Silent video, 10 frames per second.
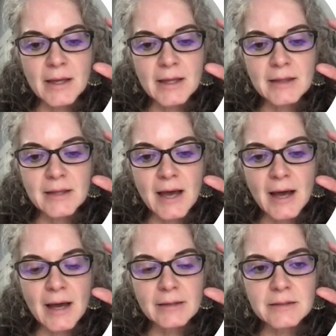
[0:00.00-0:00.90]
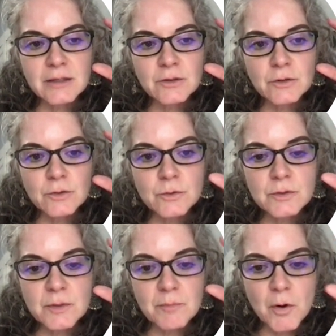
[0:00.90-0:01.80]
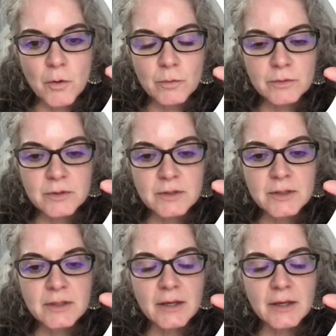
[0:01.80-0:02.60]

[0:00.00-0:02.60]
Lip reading: that you use the most